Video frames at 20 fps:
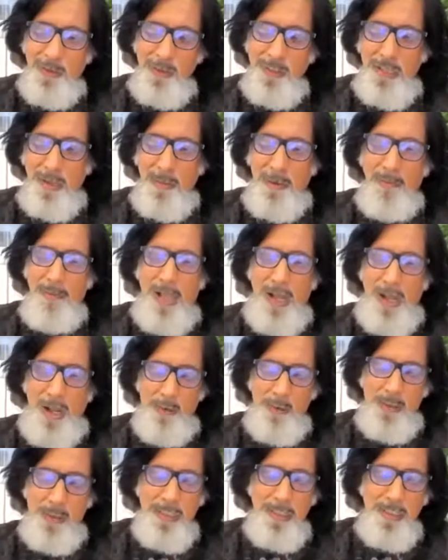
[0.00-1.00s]
some of the
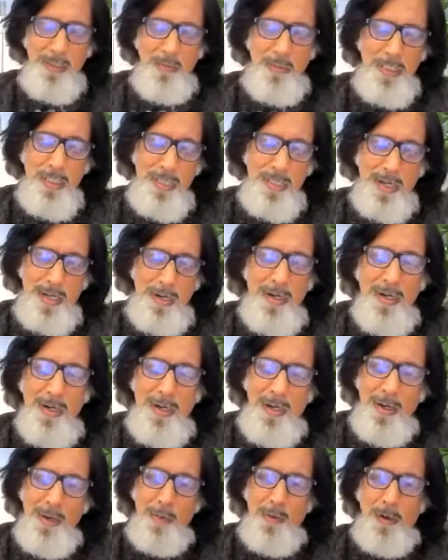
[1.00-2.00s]
houses which are
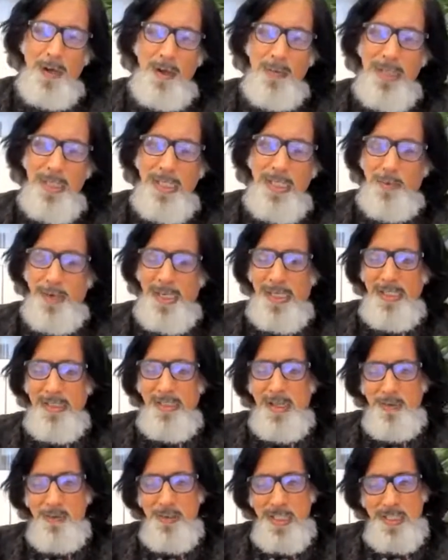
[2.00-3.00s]
probably
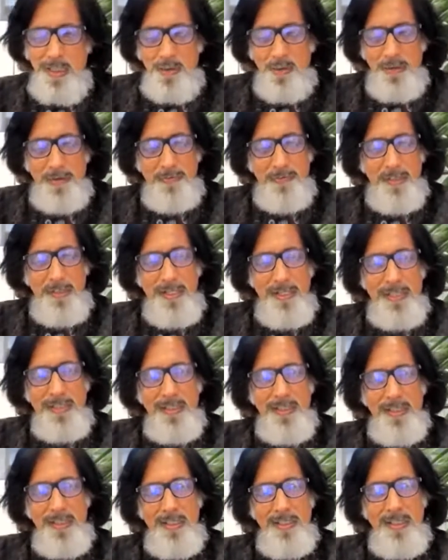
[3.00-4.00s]
20,000 square feet and
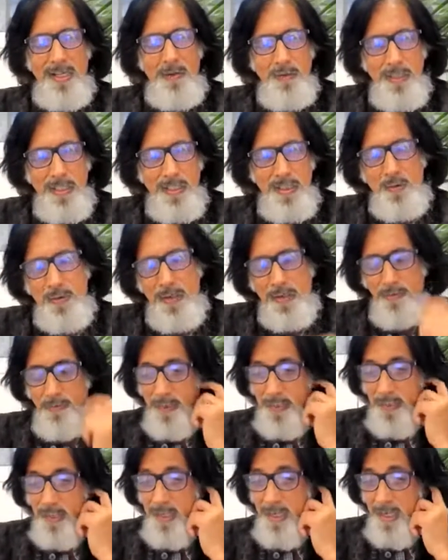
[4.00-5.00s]
30,000 square
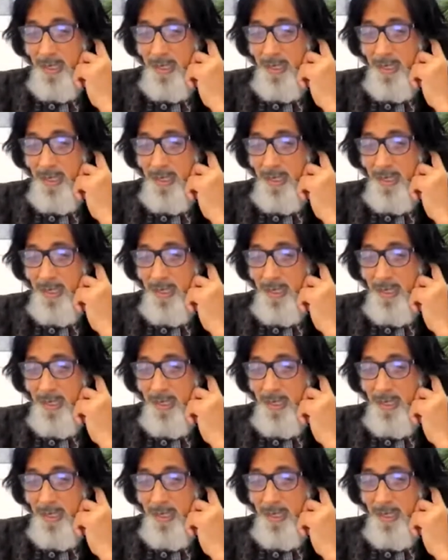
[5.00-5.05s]
feet.